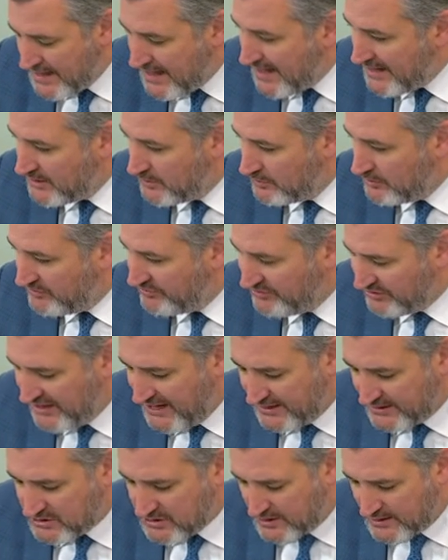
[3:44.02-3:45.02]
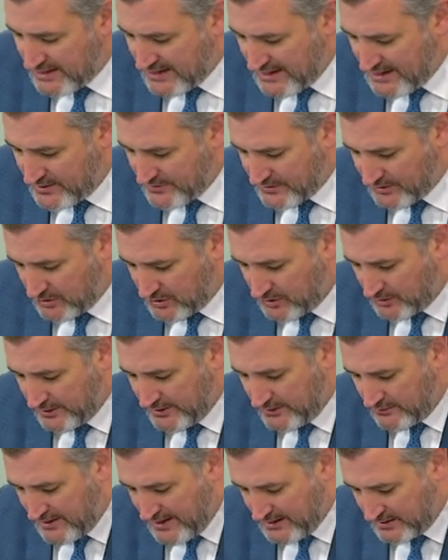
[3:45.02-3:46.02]
and to reflect on how the
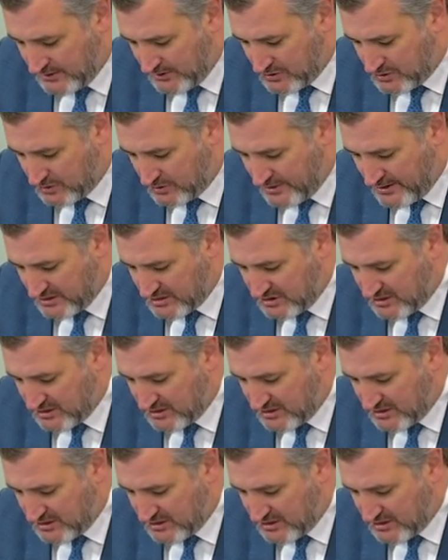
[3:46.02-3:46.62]
current regulatory